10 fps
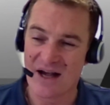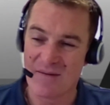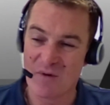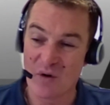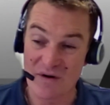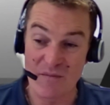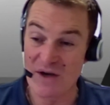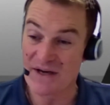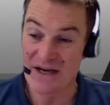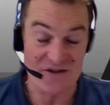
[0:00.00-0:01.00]
Or it
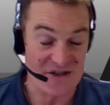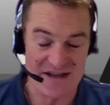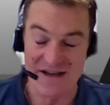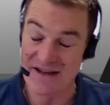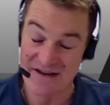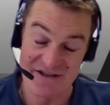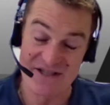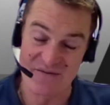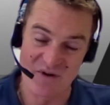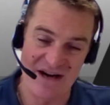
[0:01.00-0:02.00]
might be actually that there is
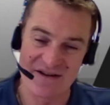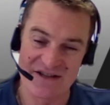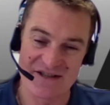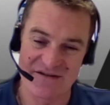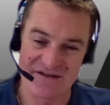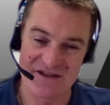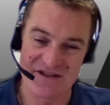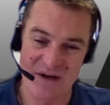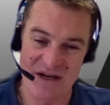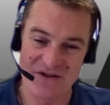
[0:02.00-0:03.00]
some wear in the steering
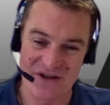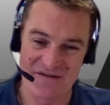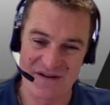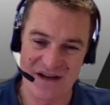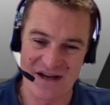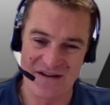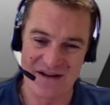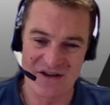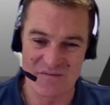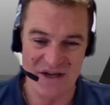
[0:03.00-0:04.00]
suspension.
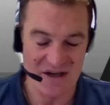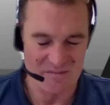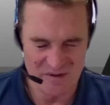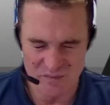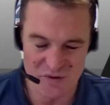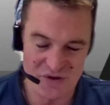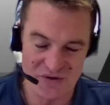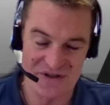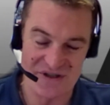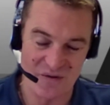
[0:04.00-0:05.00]
There could be a couple of ball
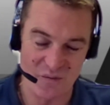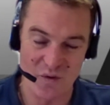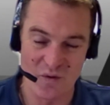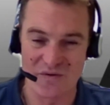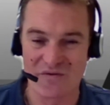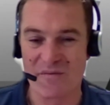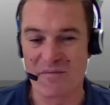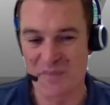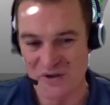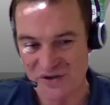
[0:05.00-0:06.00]
joints that are worn, or a
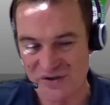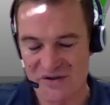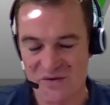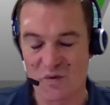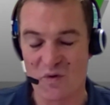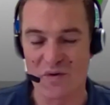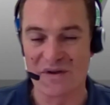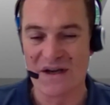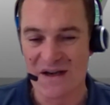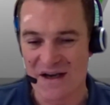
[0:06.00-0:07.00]
bush that's worn,
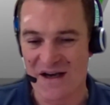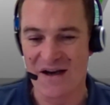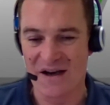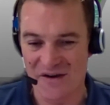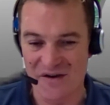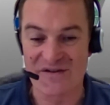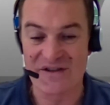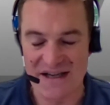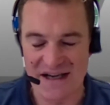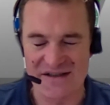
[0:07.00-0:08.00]
and
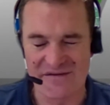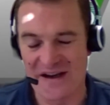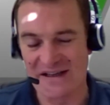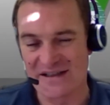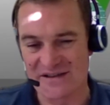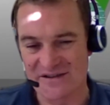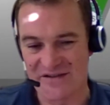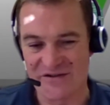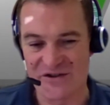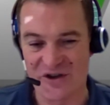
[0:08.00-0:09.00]
obviously that's affecting the
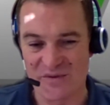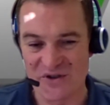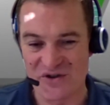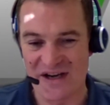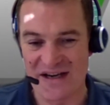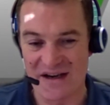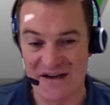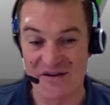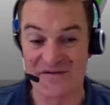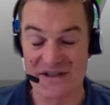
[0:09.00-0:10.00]
steering geometry.
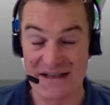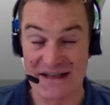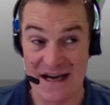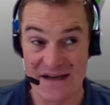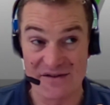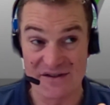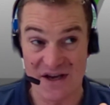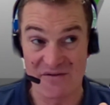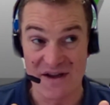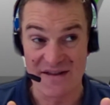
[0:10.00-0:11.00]
And obviously then,
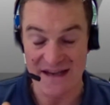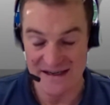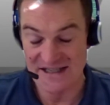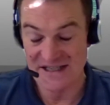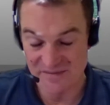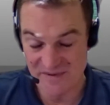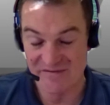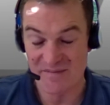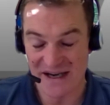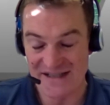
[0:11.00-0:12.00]
so that needs to be
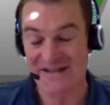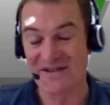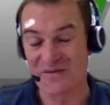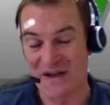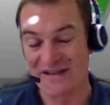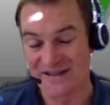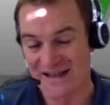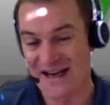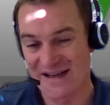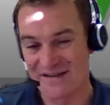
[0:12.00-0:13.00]
replaced, as well as
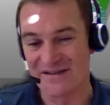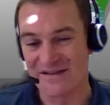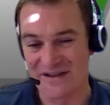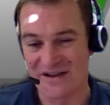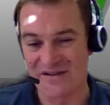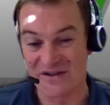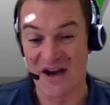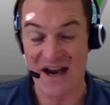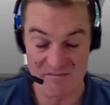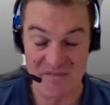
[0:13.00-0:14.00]
then, the
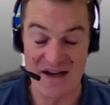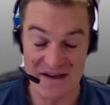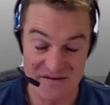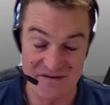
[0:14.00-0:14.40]
tyre, and